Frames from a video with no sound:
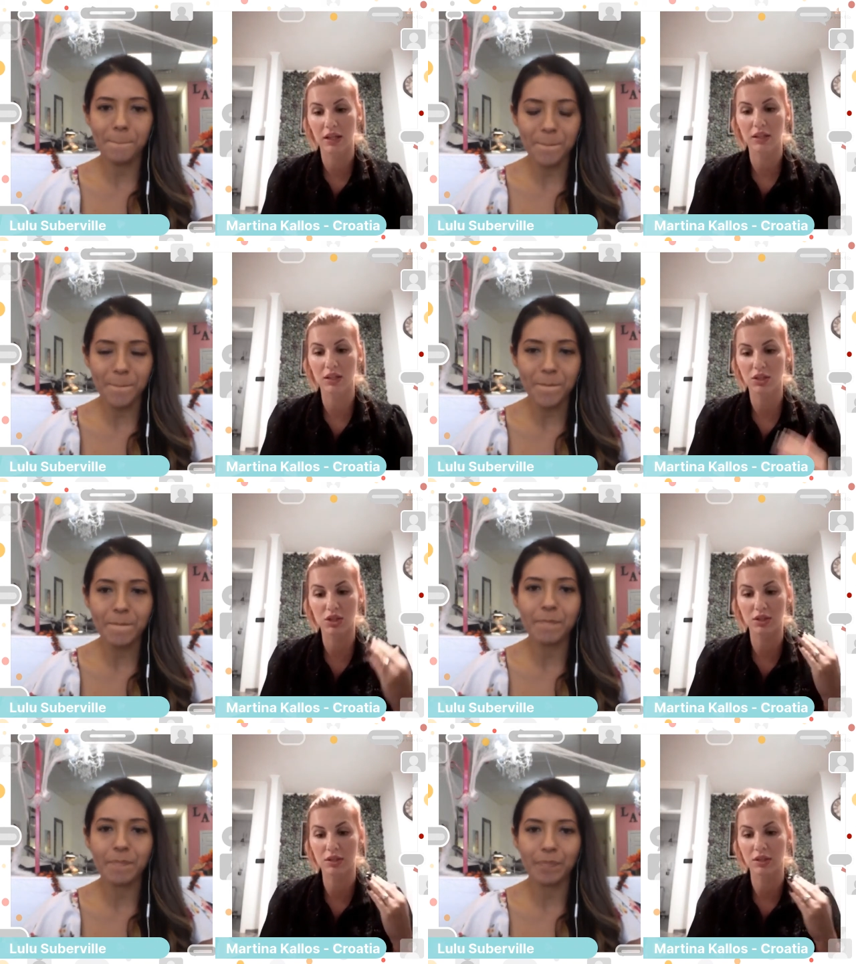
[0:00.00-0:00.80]
Speaker 1: then
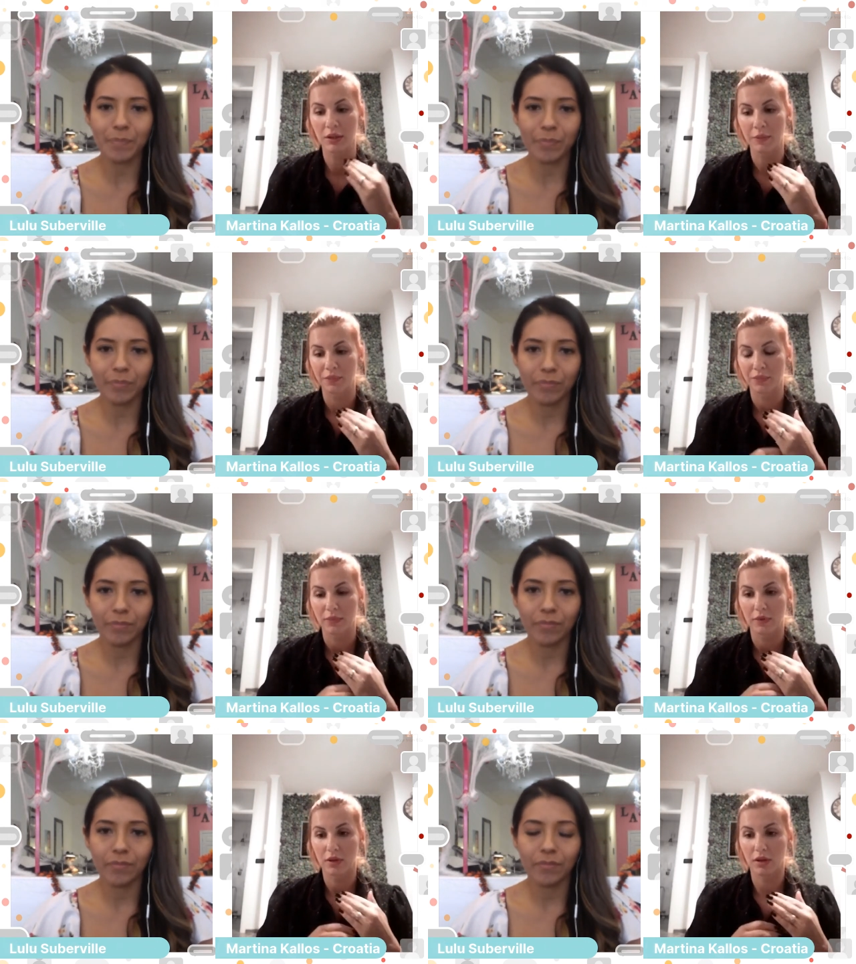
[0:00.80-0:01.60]
it just,
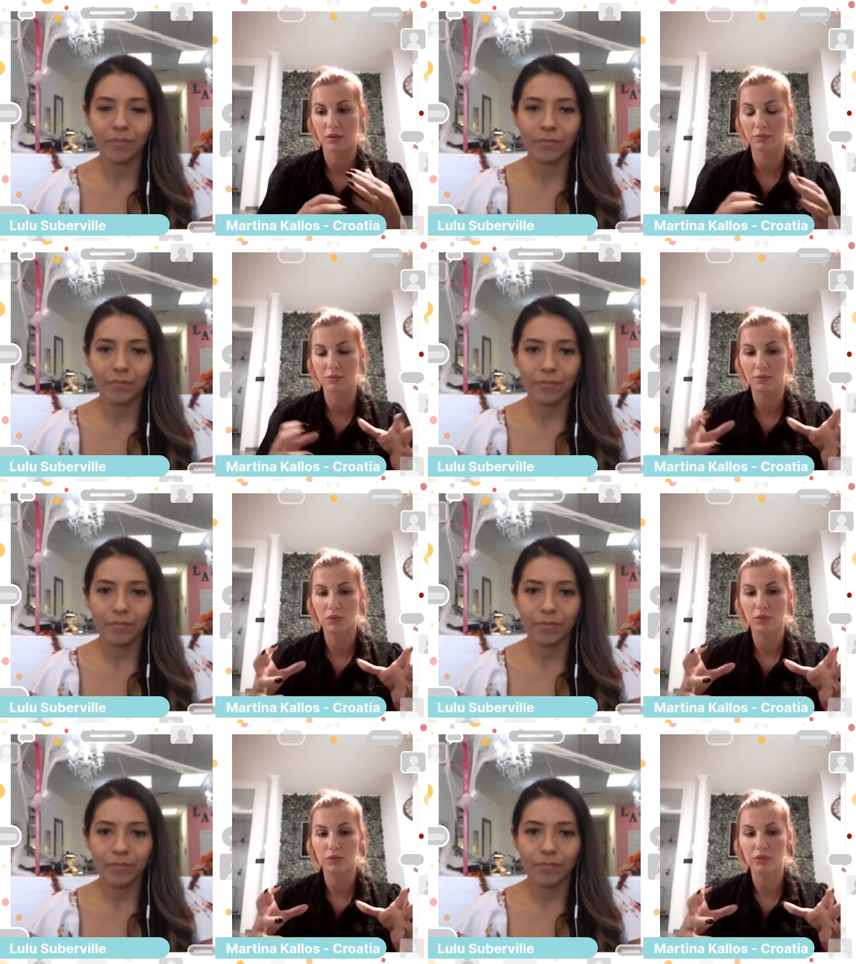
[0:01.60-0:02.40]

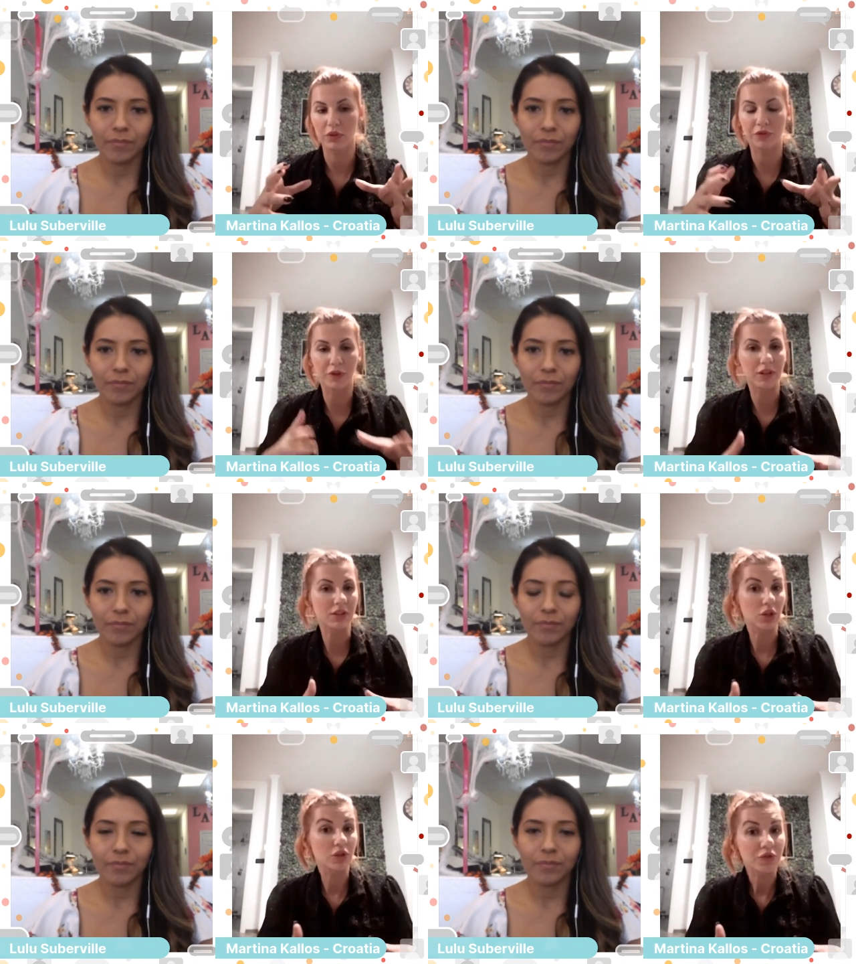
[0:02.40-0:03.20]
the
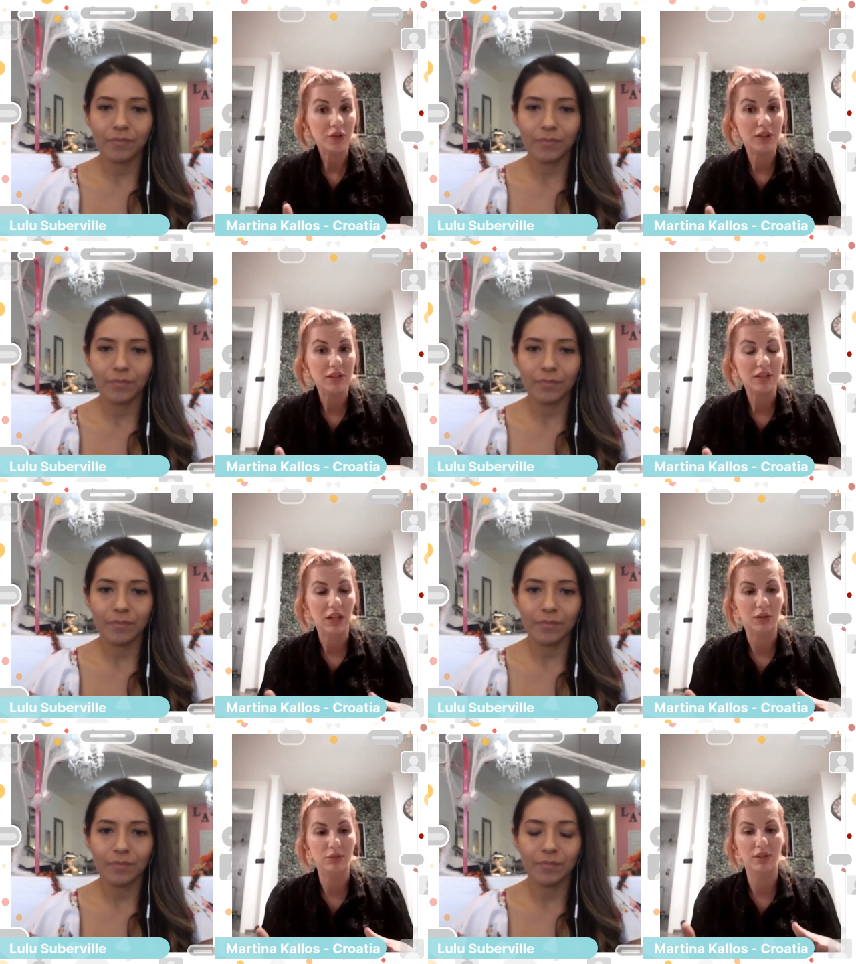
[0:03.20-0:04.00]
first
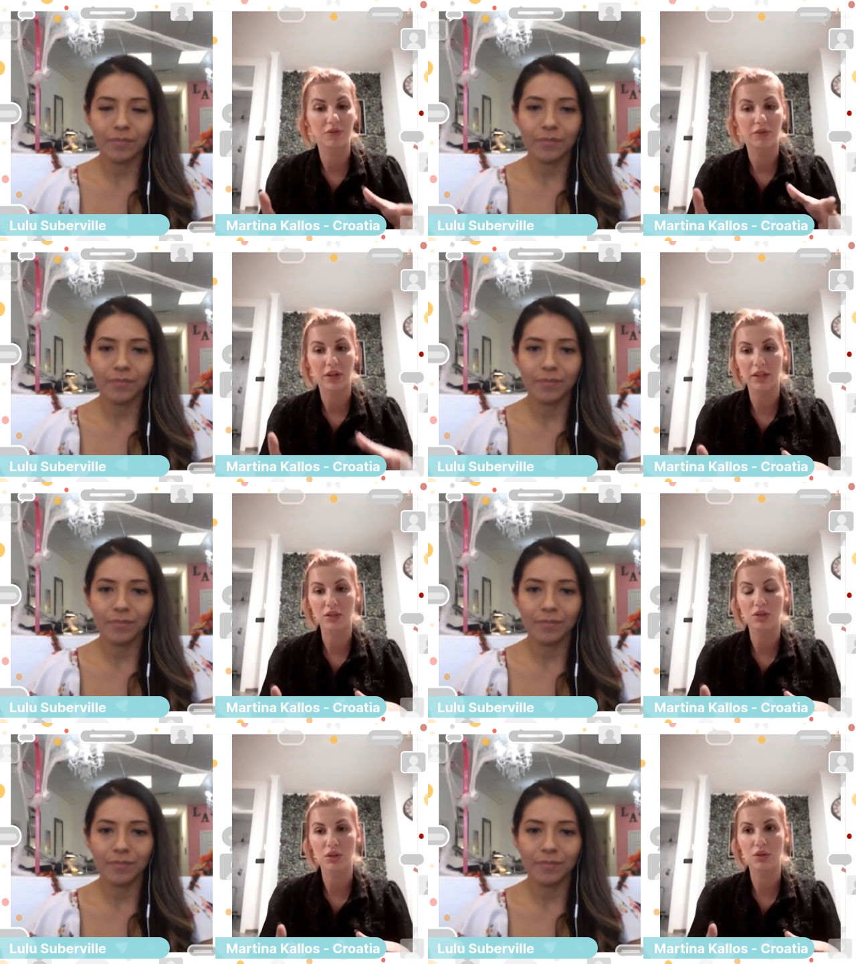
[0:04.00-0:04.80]
conference I was
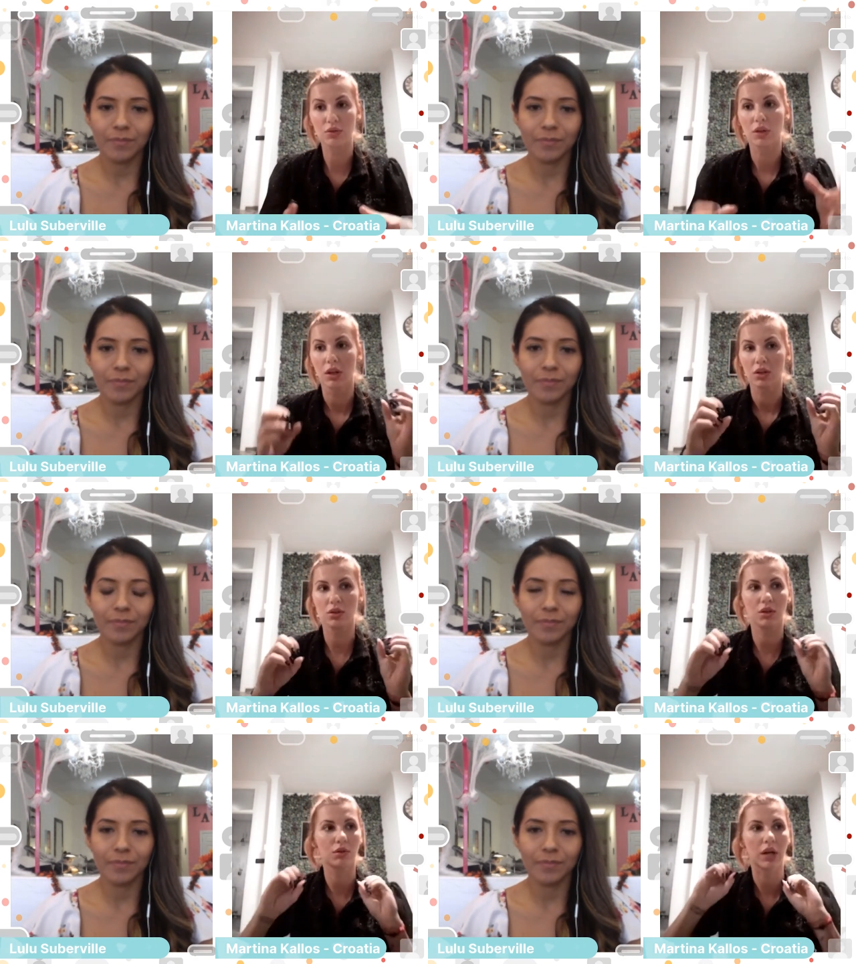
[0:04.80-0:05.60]
invited to,
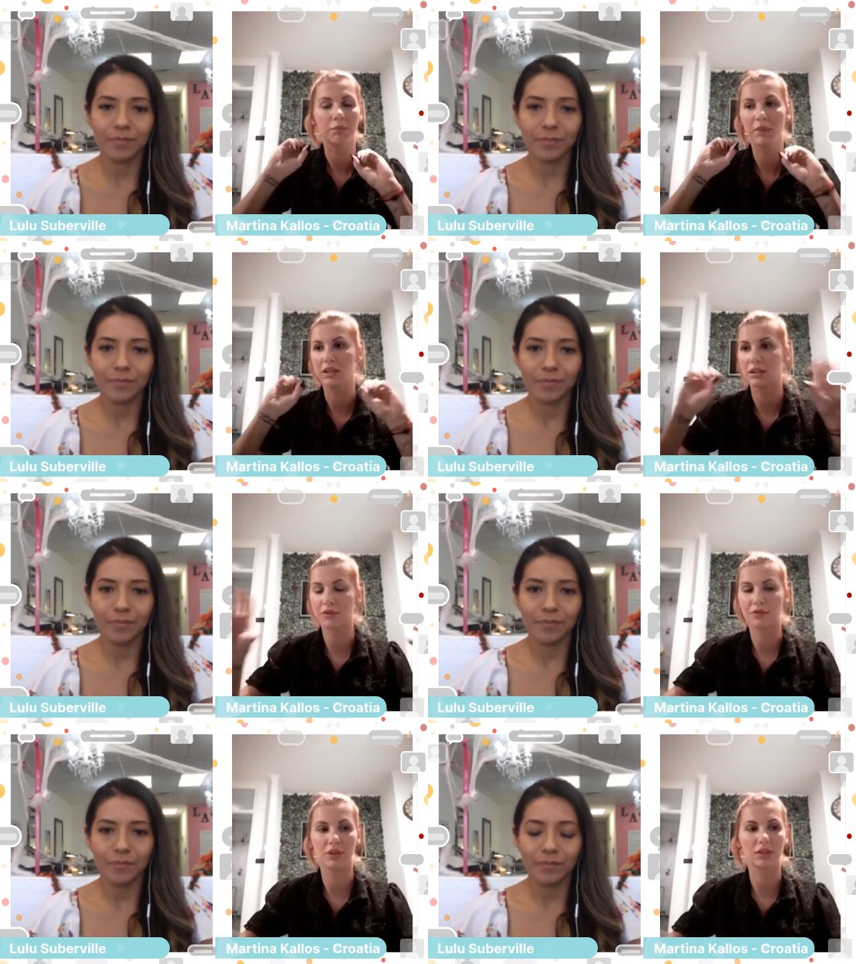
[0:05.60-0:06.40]
you know, I met
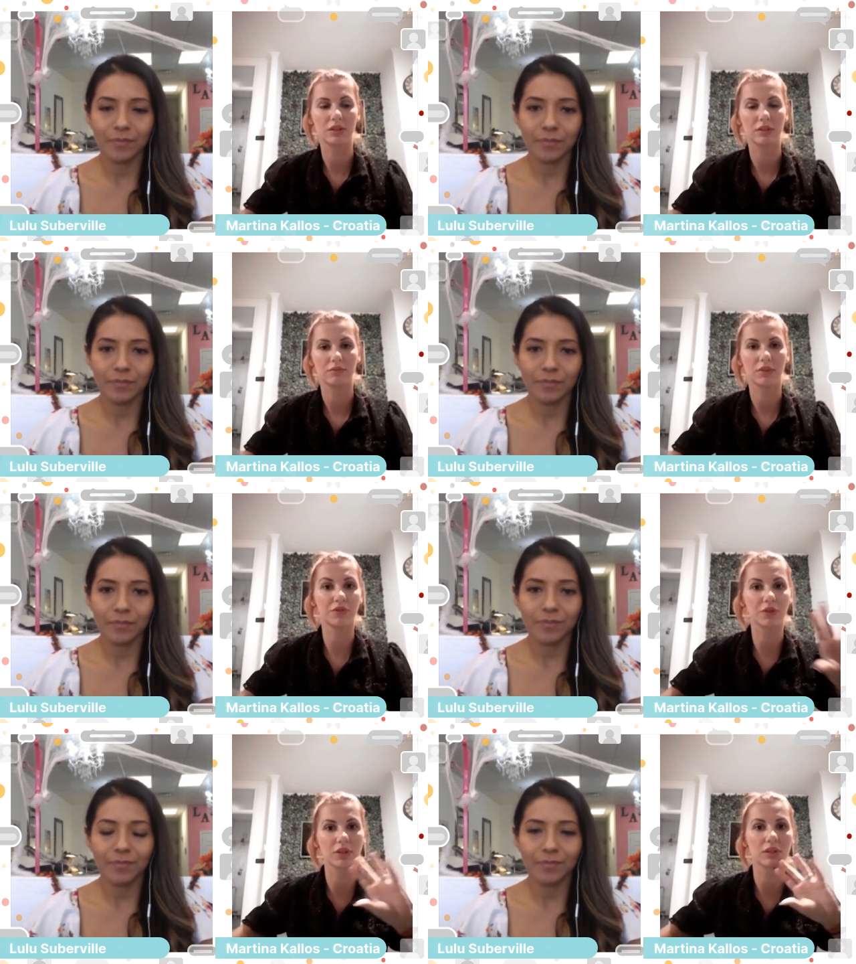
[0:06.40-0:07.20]
different
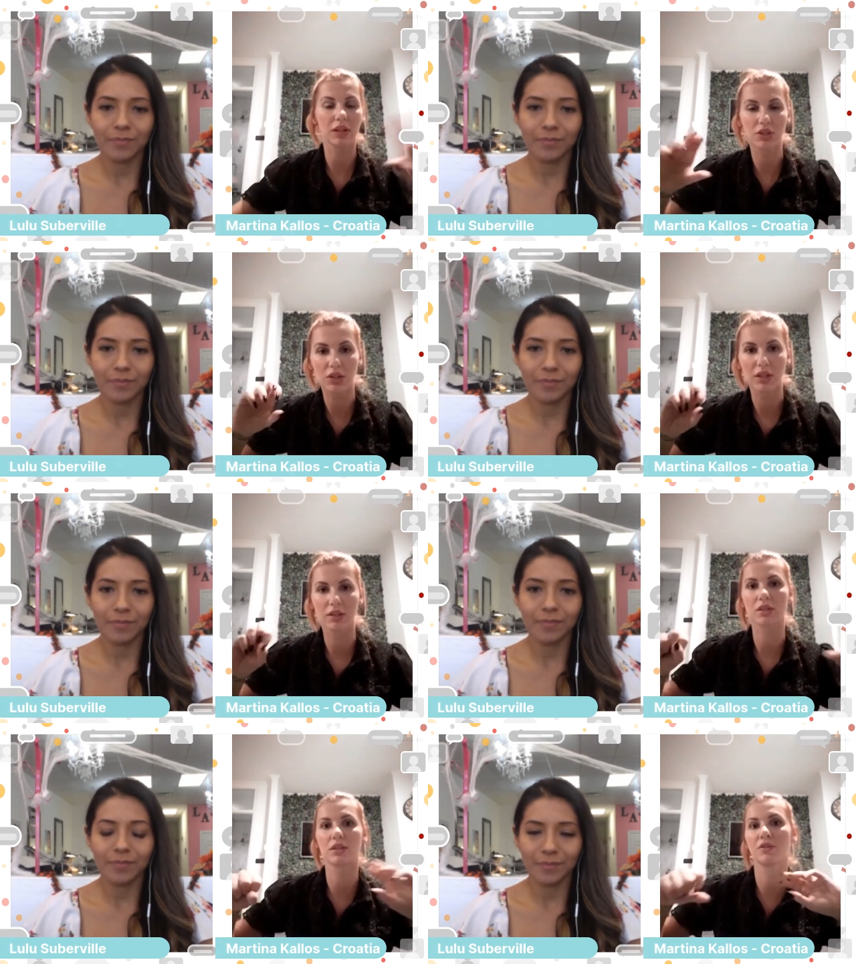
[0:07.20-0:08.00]

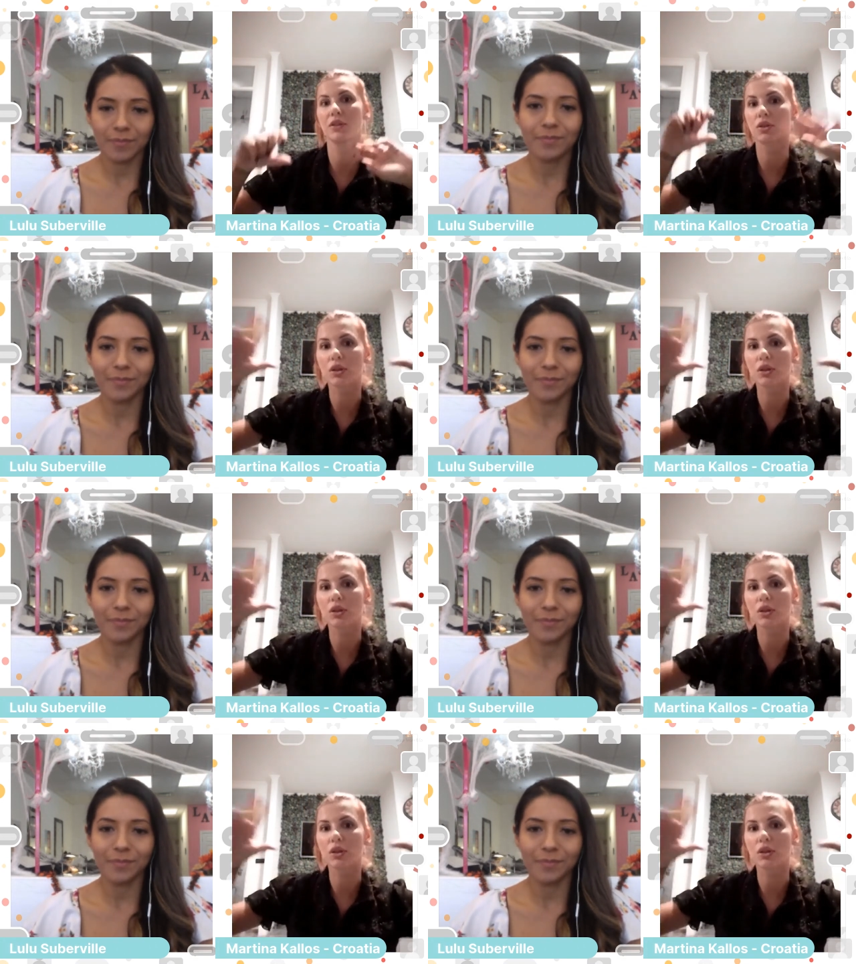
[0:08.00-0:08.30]
educators, different